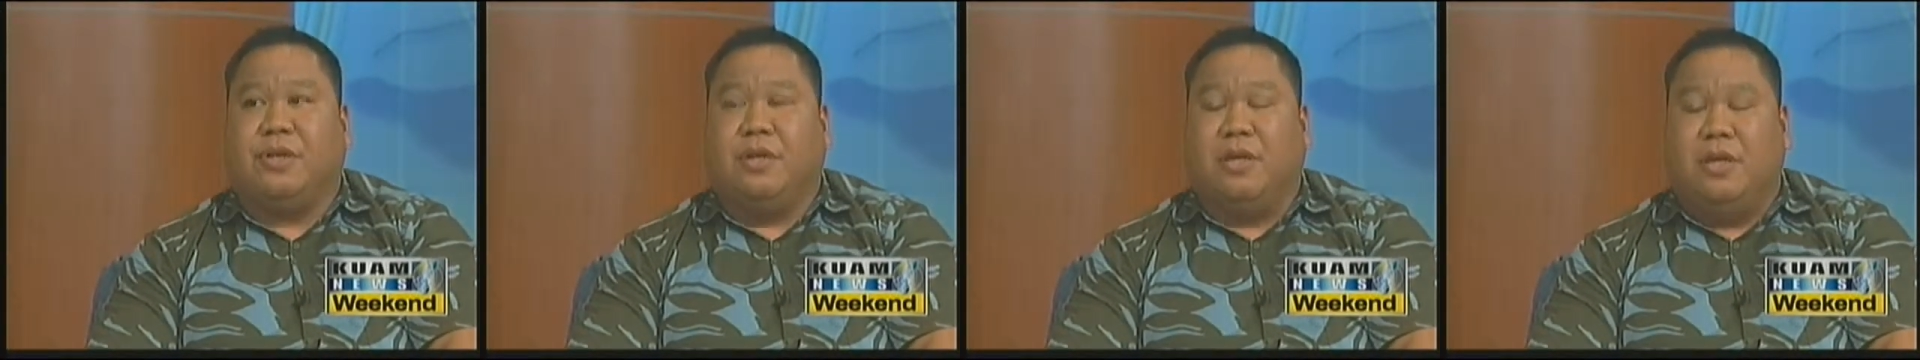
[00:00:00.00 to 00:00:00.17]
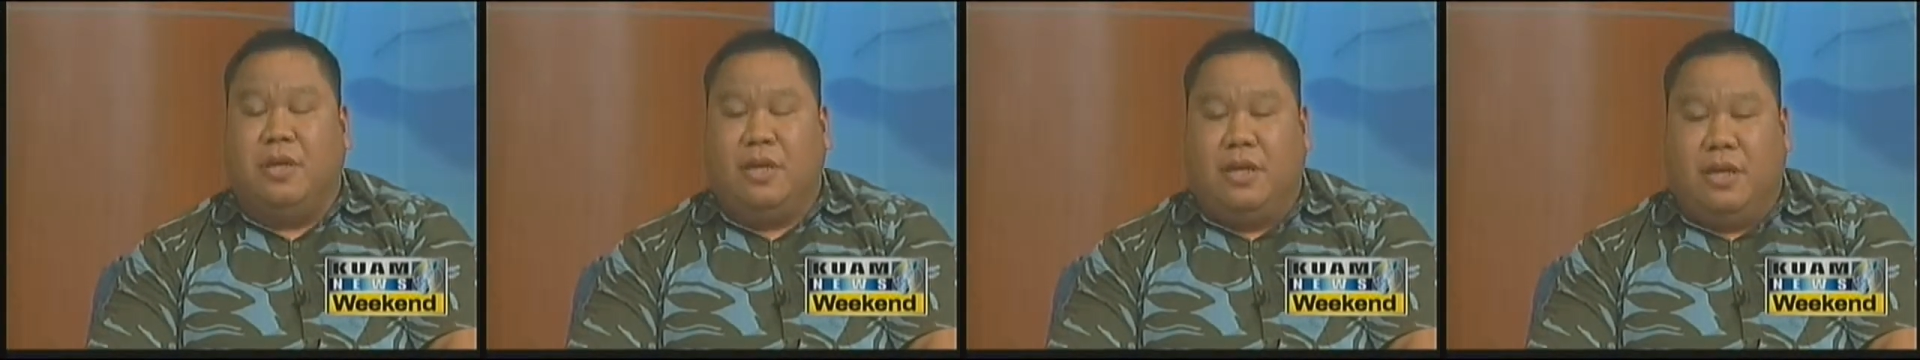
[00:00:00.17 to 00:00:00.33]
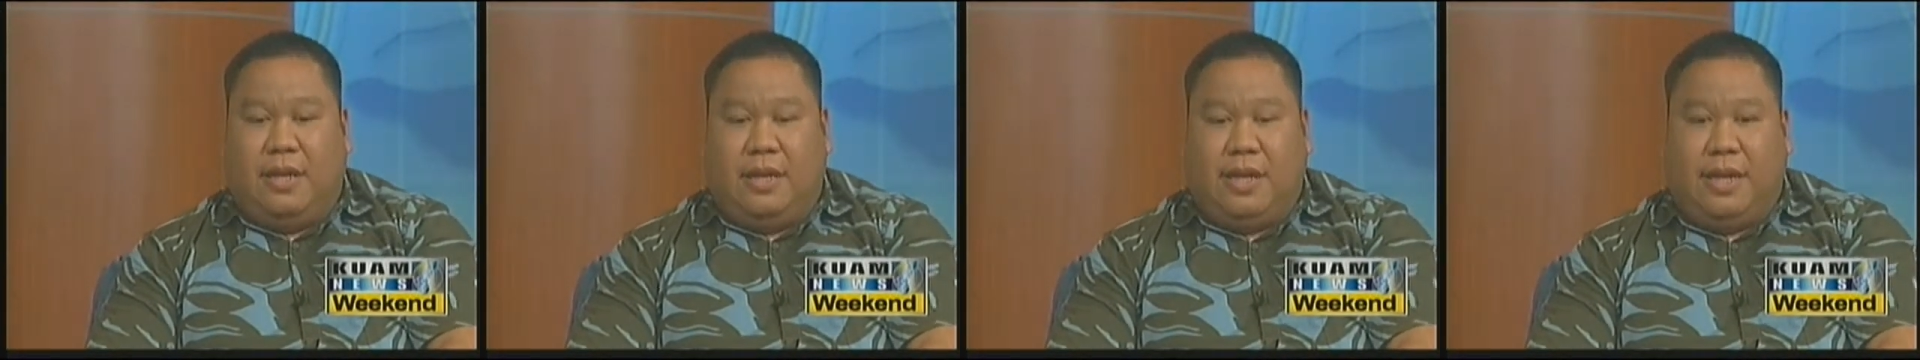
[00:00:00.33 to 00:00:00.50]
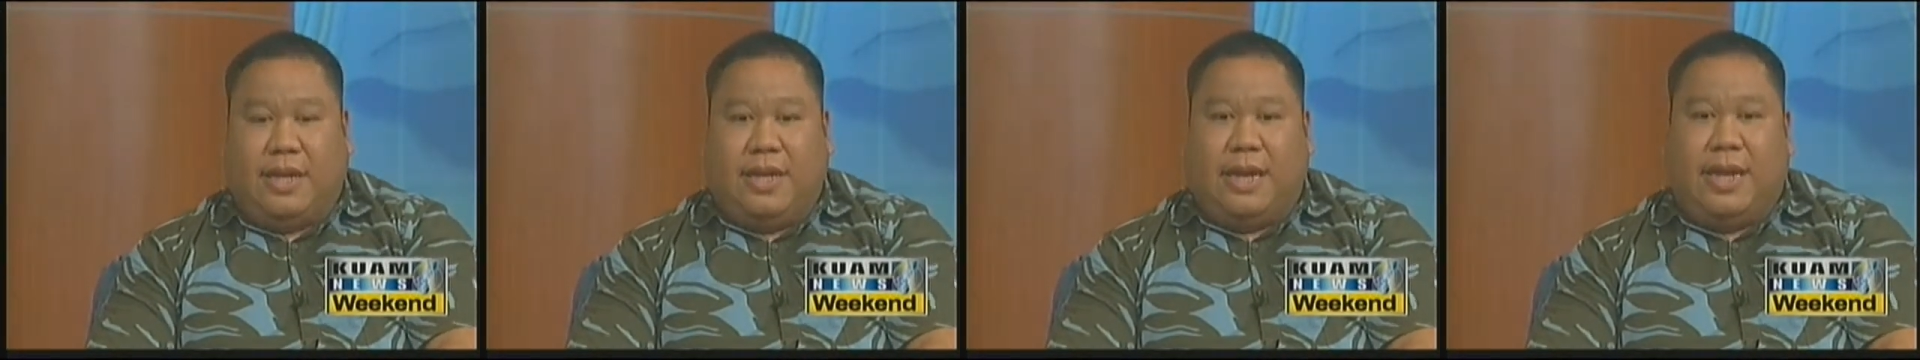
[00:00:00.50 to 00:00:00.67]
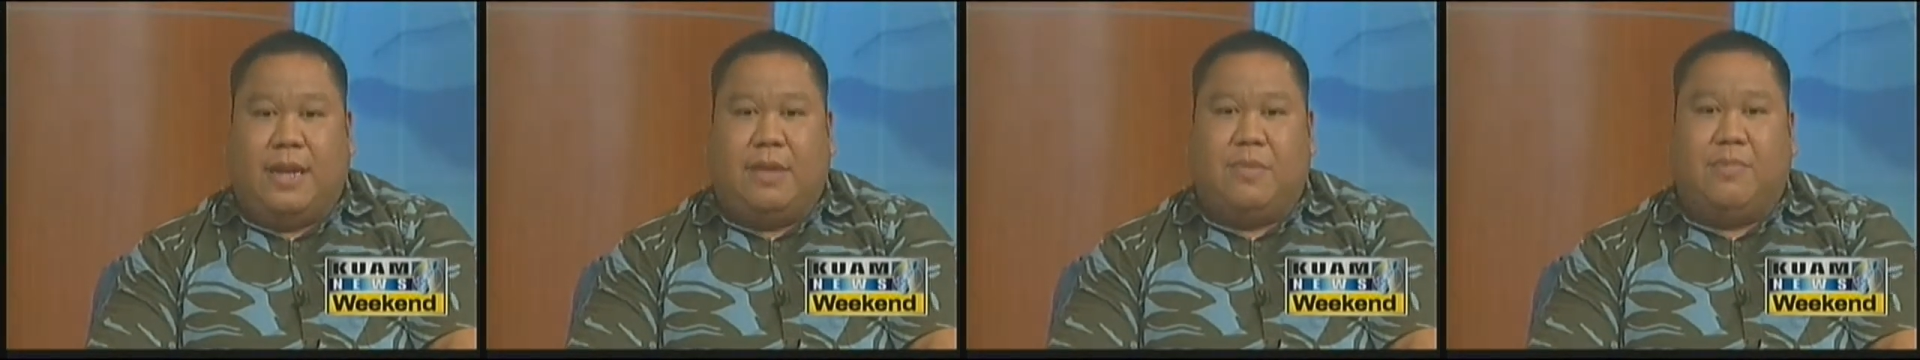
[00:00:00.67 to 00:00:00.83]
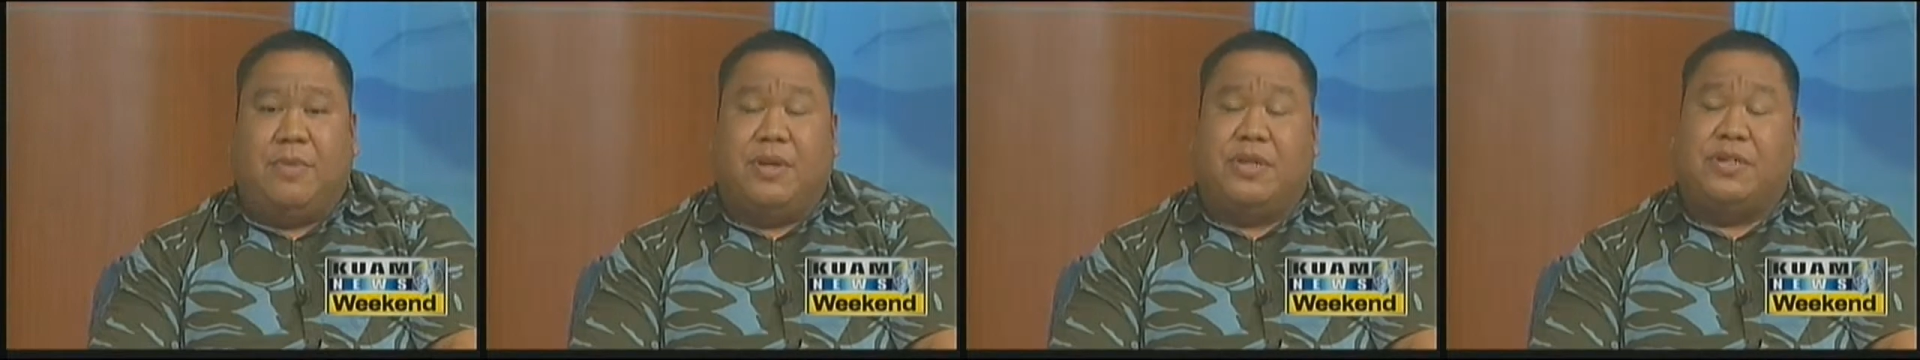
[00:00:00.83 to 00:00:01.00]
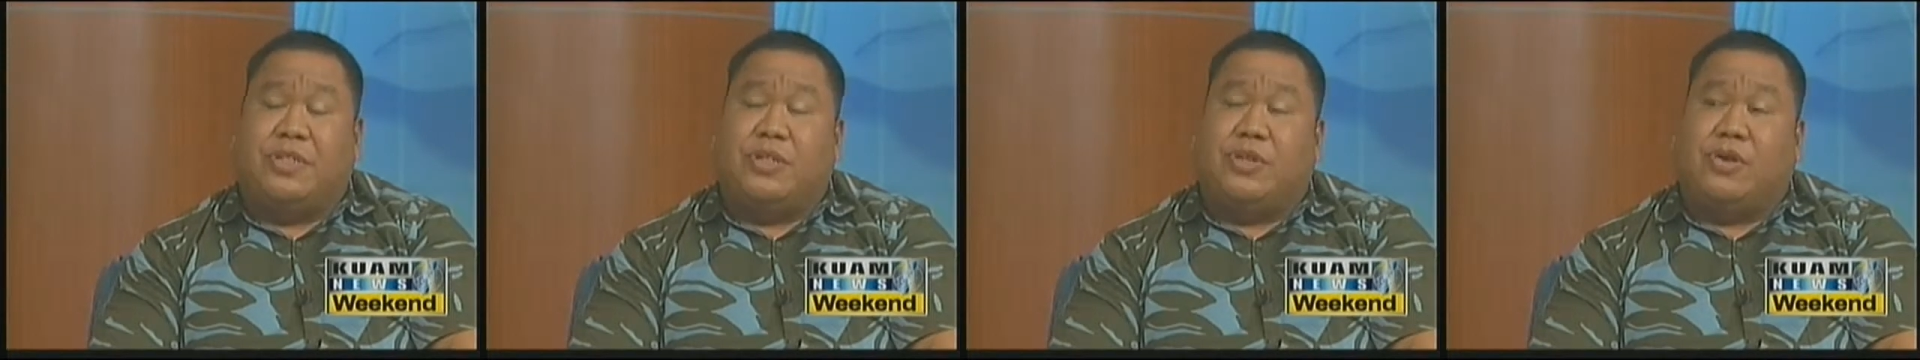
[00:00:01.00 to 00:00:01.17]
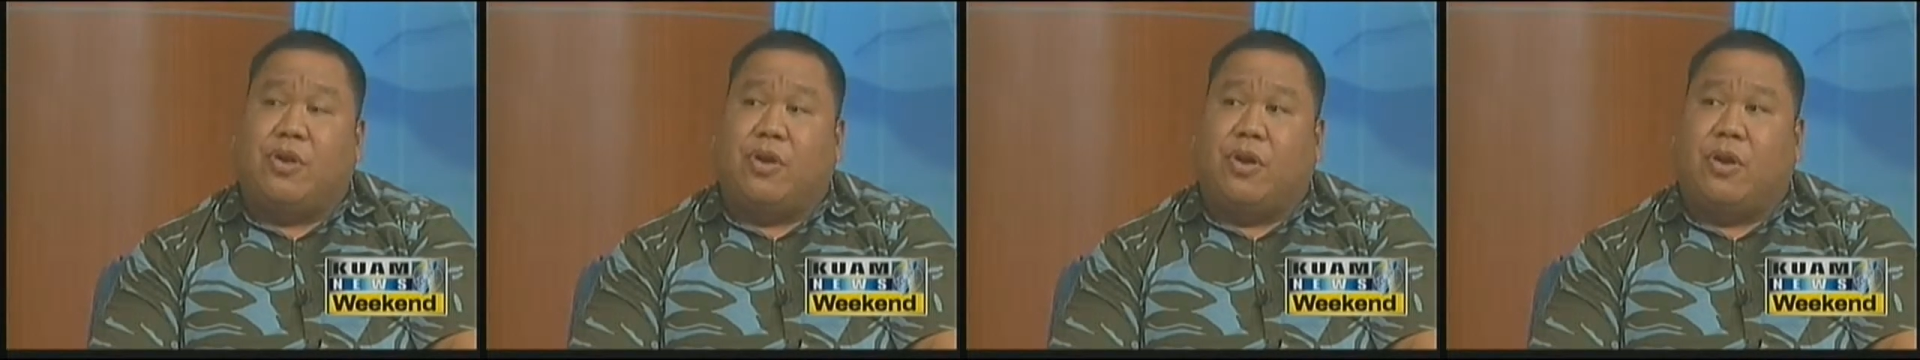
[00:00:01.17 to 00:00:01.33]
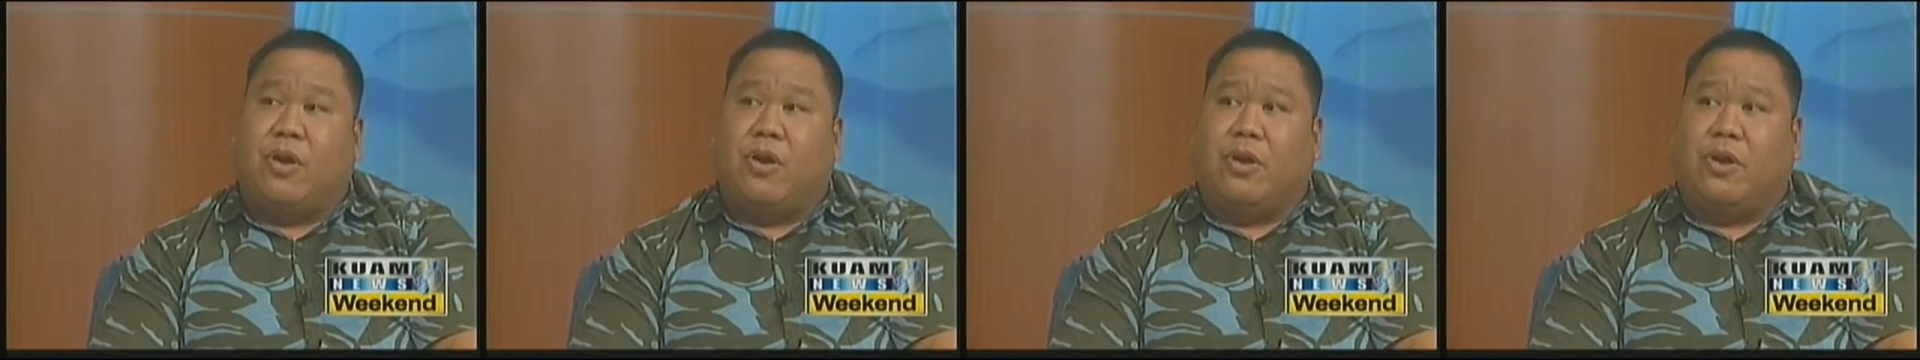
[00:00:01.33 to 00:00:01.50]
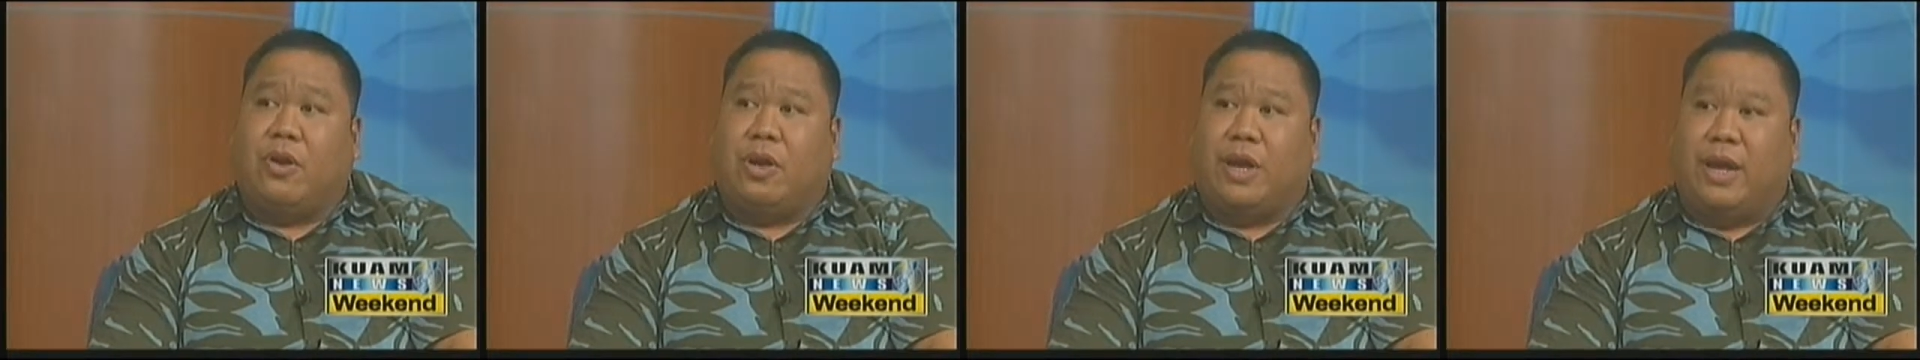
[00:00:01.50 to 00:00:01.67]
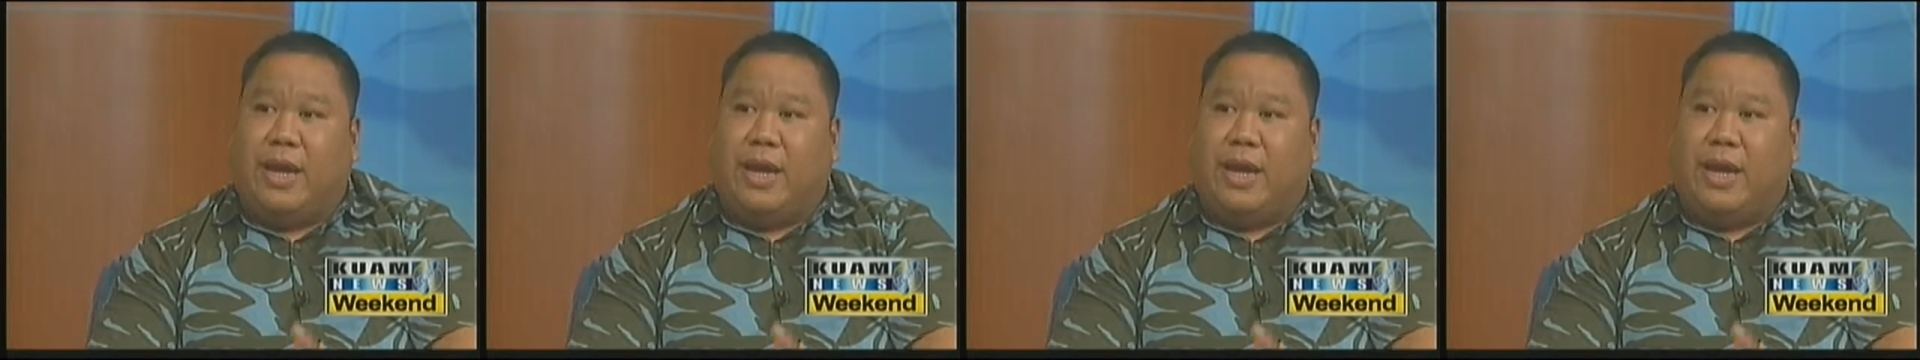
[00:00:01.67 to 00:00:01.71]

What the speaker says: like I had mentioned earlier,